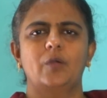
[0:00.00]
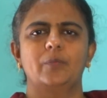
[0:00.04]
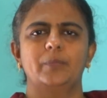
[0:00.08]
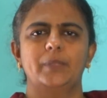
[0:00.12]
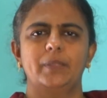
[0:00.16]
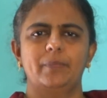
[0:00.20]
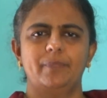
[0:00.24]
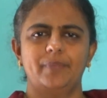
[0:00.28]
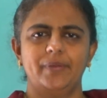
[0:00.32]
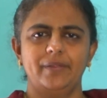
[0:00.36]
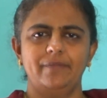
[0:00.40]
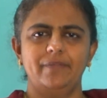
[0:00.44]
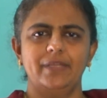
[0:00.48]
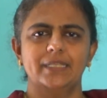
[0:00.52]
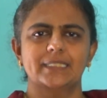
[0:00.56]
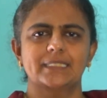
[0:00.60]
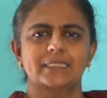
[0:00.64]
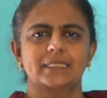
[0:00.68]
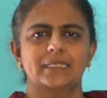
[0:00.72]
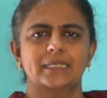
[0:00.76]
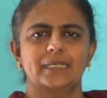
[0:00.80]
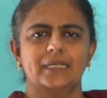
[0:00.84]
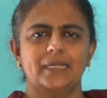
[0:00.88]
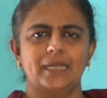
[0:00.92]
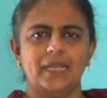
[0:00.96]
the
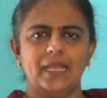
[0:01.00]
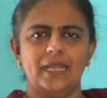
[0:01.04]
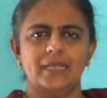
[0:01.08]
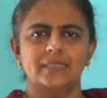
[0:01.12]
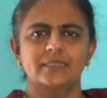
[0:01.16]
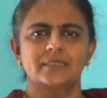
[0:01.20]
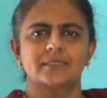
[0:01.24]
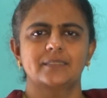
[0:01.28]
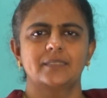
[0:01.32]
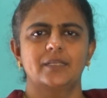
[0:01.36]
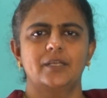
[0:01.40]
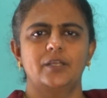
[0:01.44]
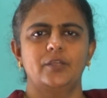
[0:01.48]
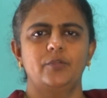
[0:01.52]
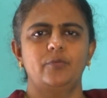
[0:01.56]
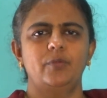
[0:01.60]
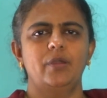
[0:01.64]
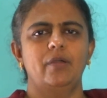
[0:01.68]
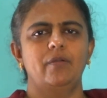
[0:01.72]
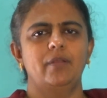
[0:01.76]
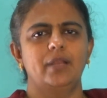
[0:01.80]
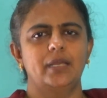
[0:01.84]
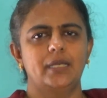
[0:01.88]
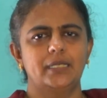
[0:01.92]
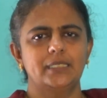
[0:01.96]
previous class you would
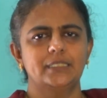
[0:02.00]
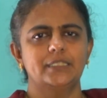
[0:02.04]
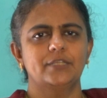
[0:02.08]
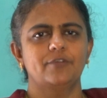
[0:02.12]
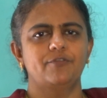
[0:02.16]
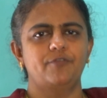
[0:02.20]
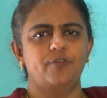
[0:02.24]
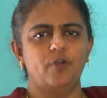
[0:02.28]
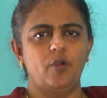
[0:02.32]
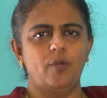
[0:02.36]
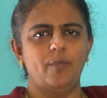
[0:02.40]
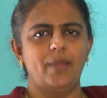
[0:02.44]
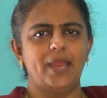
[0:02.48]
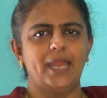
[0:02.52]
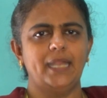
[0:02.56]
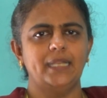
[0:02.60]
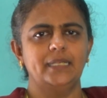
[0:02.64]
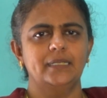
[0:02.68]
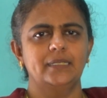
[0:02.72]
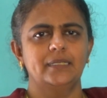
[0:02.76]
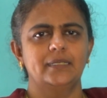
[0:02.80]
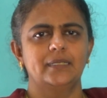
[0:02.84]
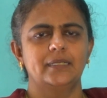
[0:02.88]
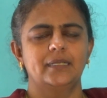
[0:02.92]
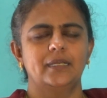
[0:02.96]
have learnt the format.
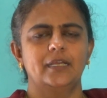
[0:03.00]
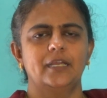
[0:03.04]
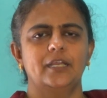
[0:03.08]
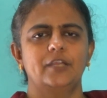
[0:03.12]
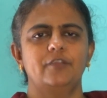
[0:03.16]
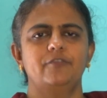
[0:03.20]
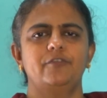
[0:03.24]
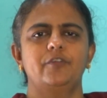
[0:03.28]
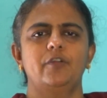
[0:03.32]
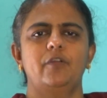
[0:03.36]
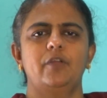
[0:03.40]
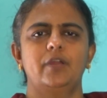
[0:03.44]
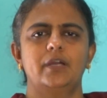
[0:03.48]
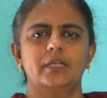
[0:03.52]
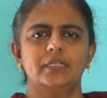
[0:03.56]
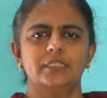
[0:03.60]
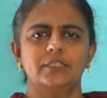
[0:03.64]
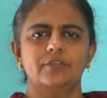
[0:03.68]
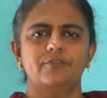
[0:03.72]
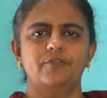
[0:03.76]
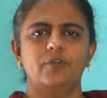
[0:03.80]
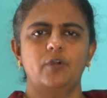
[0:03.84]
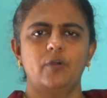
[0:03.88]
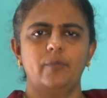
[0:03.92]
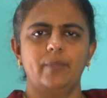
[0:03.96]
If you learnt
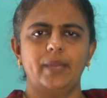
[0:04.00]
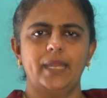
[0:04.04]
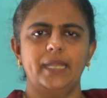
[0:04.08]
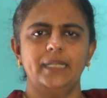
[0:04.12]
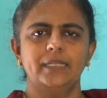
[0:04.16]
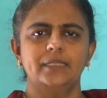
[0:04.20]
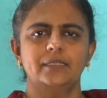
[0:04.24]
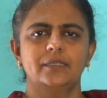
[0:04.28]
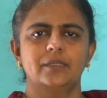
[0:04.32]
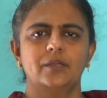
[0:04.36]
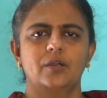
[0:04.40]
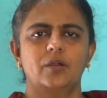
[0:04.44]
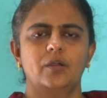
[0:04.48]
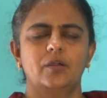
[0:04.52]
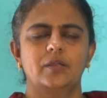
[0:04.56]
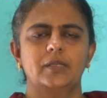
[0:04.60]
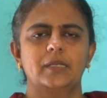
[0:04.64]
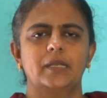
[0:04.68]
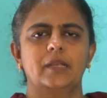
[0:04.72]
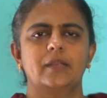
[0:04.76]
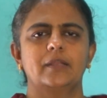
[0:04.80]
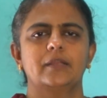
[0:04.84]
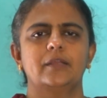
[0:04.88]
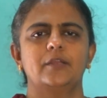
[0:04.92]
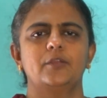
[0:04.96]
the format,
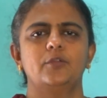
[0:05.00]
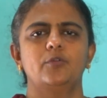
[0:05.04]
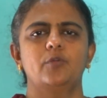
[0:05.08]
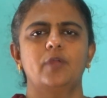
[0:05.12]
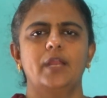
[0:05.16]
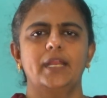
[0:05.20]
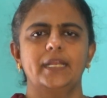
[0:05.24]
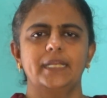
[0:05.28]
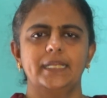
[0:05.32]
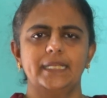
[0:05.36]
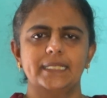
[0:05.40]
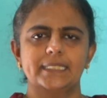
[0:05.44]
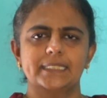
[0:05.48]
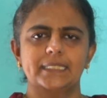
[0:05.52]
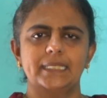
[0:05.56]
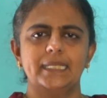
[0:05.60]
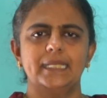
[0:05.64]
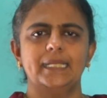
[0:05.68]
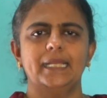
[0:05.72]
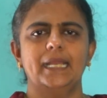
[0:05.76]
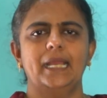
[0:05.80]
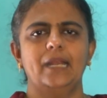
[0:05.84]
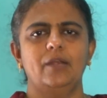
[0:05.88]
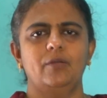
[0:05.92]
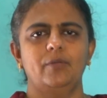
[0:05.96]
you can easily
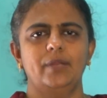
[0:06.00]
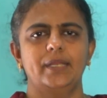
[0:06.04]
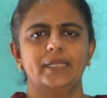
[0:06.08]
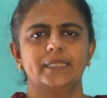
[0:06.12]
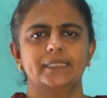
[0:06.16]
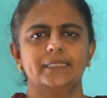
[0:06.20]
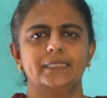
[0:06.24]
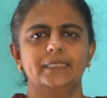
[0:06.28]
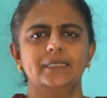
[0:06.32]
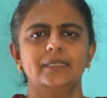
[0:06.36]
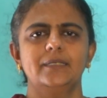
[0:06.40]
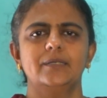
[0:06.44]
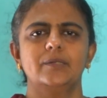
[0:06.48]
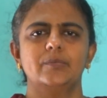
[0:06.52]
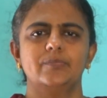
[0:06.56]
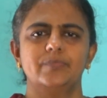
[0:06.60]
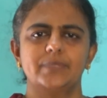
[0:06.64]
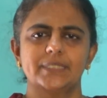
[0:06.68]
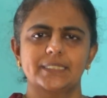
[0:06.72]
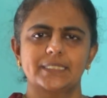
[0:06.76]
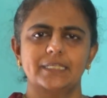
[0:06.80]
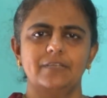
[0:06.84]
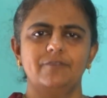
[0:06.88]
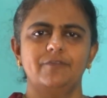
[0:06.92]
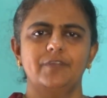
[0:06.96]
calculate the
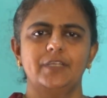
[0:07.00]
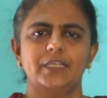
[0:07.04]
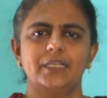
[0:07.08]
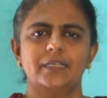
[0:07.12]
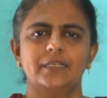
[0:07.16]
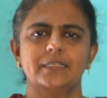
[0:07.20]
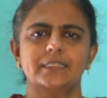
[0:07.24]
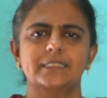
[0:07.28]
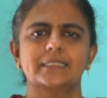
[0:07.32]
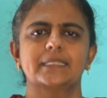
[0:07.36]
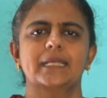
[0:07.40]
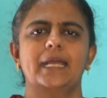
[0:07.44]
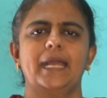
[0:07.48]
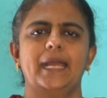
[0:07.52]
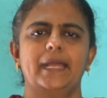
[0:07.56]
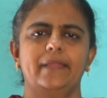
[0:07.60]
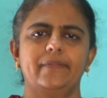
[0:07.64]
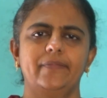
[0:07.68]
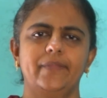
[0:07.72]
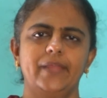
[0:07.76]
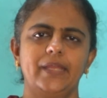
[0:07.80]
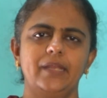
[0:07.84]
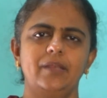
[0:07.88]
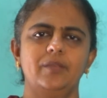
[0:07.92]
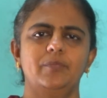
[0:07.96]
missing figures
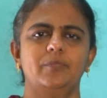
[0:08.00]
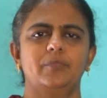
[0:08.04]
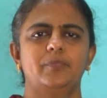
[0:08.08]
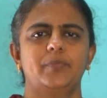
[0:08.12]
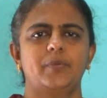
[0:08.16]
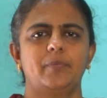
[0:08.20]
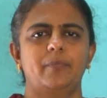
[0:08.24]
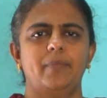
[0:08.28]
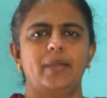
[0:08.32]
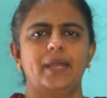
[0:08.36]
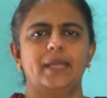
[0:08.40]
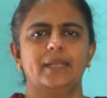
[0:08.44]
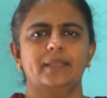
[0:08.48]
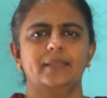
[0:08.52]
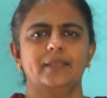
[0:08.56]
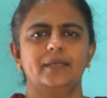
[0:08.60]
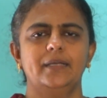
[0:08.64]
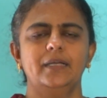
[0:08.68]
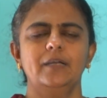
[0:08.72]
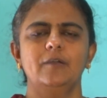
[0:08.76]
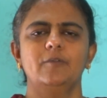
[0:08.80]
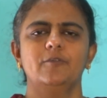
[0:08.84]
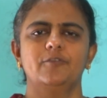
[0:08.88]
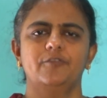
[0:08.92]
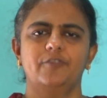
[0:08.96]
and then prepare
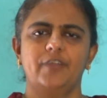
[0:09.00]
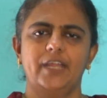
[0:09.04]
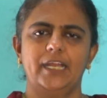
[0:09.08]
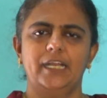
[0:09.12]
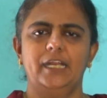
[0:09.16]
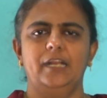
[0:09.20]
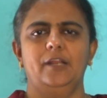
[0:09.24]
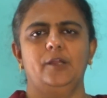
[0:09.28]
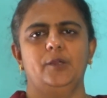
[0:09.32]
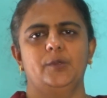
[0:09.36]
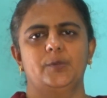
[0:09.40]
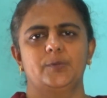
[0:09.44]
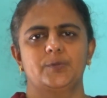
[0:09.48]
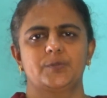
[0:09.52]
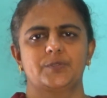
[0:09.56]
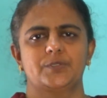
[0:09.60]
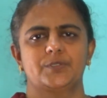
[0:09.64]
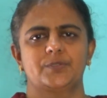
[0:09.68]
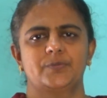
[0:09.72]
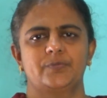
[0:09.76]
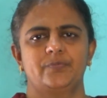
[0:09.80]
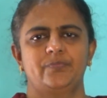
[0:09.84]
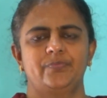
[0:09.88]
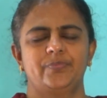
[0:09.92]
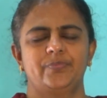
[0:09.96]
the final accounts.